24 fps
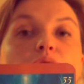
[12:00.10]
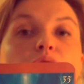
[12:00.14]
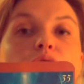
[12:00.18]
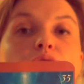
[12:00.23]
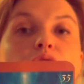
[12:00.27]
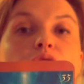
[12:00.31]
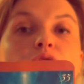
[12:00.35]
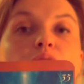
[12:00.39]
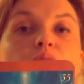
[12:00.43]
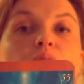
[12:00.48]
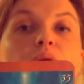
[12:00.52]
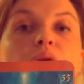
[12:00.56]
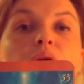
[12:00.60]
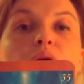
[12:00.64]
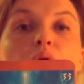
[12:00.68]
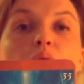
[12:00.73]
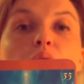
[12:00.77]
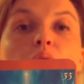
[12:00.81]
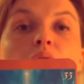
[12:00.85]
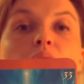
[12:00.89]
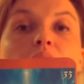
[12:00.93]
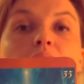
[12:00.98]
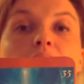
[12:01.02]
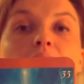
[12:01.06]
to speak
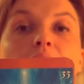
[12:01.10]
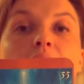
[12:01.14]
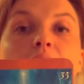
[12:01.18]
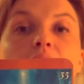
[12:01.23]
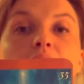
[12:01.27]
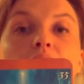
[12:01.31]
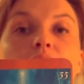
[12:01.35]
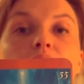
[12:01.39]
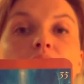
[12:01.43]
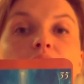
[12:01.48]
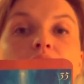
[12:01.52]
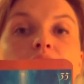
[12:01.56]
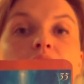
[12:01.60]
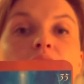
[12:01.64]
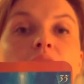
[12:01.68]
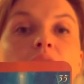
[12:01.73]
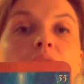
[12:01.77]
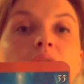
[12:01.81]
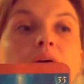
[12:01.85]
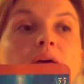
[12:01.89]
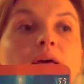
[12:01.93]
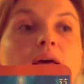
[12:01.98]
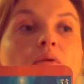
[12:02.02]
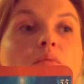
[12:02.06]
one language
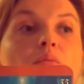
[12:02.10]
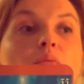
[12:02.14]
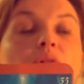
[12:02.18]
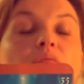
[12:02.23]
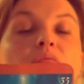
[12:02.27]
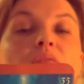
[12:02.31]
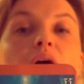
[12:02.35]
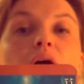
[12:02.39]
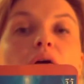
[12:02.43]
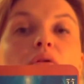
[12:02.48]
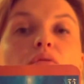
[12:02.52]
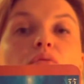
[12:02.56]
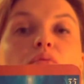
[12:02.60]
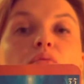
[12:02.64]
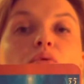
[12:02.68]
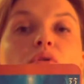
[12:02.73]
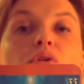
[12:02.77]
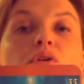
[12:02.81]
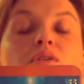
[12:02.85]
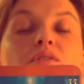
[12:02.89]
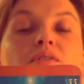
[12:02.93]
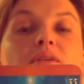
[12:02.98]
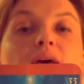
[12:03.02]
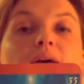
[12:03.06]
without the
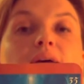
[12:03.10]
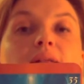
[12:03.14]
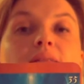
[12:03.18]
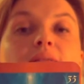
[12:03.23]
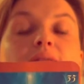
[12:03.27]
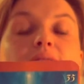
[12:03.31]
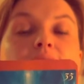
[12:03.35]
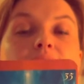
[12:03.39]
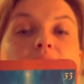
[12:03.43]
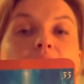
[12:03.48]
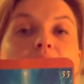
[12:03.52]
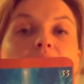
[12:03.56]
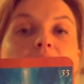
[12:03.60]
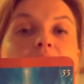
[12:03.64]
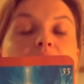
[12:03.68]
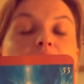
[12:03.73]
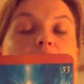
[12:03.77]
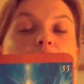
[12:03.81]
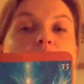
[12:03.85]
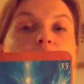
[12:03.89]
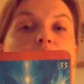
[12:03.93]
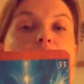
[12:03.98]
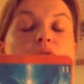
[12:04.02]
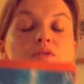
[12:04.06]
words? I understand this
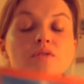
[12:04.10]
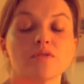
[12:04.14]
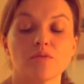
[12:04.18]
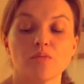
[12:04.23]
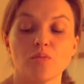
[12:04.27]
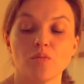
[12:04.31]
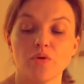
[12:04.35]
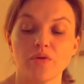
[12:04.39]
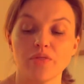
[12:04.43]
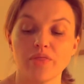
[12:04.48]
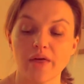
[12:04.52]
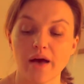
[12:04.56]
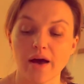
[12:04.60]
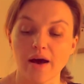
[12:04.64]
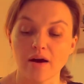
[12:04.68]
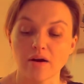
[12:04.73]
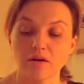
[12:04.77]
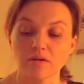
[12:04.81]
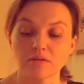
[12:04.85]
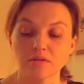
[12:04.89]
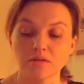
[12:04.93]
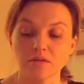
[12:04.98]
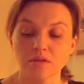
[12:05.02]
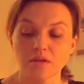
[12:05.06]
person
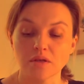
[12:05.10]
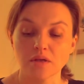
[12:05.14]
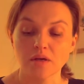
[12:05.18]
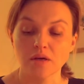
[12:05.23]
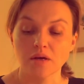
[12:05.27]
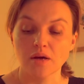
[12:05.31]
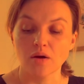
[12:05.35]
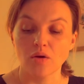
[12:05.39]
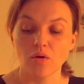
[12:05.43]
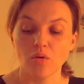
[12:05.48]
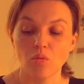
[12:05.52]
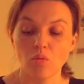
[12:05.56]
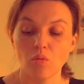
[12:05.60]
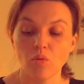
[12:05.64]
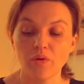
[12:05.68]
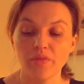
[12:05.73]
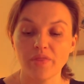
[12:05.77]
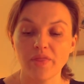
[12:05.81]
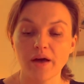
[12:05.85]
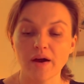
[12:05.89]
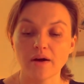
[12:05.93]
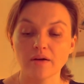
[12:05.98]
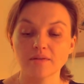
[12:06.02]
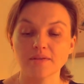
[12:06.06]

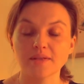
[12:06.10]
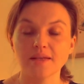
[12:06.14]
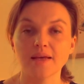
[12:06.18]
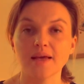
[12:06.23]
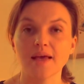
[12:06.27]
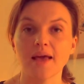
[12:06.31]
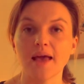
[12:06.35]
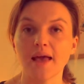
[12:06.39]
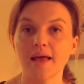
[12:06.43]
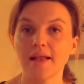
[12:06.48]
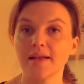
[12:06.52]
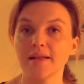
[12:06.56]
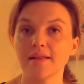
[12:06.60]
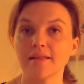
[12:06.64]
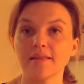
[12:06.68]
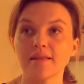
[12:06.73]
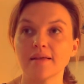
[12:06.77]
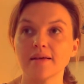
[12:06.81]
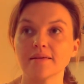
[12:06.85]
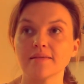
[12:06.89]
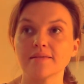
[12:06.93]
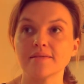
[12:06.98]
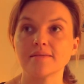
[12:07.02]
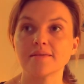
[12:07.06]
without
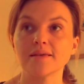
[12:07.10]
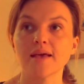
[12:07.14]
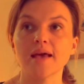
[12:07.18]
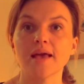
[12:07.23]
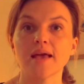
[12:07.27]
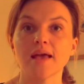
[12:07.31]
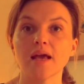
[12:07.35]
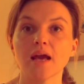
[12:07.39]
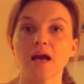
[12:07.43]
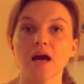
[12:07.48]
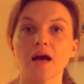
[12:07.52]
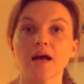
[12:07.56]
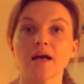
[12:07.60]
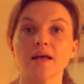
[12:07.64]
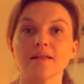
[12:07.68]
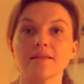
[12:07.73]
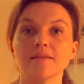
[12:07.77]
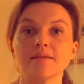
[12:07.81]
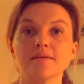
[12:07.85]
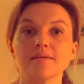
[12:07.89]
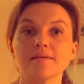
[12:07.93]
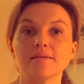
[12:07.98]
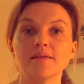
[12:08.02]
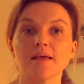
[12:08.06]
anything saying. I
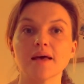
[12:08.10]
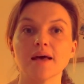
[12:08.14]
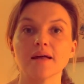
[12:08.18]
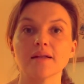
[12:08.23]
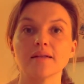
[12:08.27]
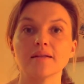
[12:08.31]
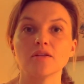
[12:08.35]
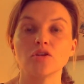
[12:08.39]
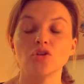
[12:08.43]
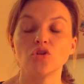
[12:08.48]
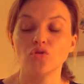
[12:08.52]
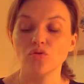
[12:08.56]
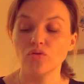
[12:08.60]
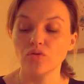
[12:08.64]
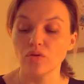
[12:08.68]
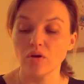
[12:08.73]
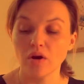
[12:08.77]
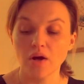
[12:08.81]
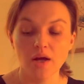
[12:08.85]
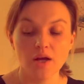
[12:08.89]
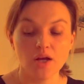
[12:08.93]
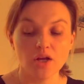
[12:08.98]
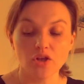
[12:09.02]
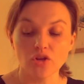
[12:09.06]
understand you.
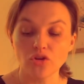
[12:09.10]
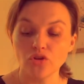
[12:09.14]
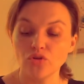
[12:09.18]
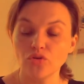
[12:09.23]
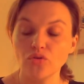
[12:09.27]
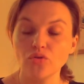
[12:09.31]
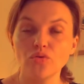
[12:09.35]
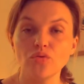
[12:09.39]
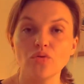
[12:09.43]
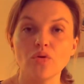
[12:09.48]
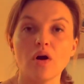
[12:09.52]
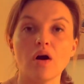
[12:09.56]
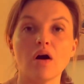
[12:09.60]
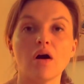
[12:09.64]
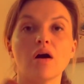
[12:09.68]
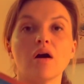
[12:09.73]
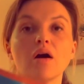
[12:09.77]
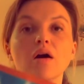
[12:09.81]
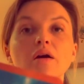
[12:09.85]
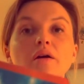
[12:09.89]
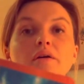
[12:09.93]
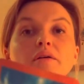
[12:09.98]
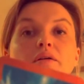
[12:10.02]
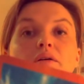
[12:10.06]
You
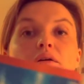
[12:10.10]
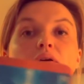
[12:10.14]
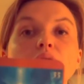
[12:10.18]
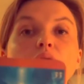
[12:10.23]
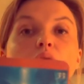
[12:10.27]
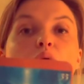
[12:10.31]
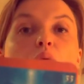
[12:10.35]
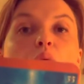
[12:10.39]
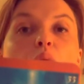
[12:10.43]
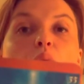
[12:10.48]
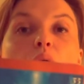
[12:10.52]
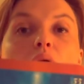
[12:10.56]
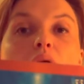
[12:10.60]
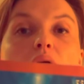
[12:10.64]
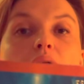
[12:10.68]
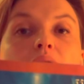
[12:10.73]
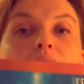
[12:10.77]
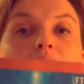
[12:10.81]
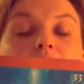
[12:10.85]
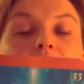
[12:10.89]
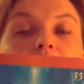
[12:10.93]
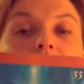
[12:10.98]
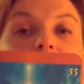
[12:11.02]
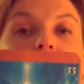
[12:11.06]
are
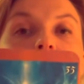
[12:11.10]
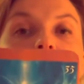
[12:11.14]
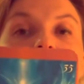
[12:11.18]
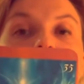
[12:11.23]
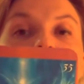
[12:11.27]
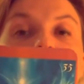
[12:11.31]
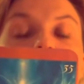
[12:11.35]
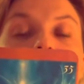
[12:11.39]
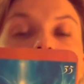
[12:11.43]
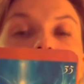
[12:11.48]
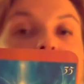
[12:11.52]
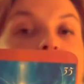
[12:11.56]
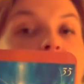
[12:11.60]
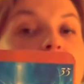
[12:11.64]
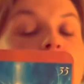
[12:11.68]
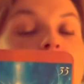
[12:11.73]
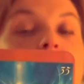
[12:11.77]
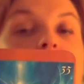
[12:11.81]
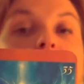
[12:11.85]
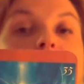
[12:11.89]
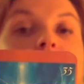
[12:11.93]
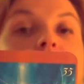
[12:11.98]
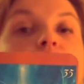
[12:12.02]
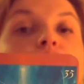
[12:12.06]
one. You're
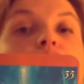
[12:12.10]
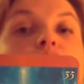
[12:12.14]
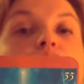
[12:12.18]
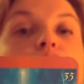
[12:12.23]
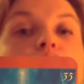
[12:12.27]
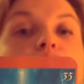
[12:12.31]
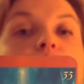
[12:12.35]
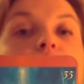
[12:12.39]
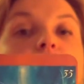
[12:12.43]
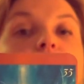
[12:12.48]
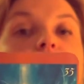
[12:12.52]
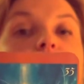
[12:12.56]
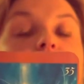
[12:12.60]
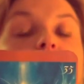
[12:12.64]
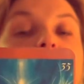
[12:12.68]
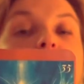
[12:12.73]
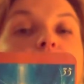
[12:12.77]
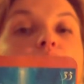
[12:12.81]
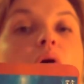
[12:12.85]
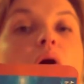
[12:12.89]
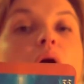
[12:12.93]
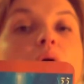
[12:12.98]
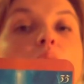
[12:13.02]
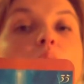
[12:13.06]
not two. You
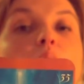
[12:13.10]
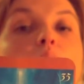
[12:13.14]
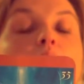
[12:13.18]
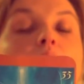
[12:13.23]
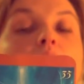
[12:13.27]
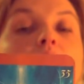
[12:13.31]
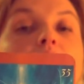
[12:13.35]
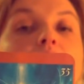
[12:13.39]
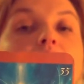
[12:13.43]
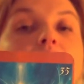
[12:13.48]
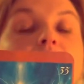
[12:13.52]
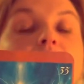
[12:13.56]
are one.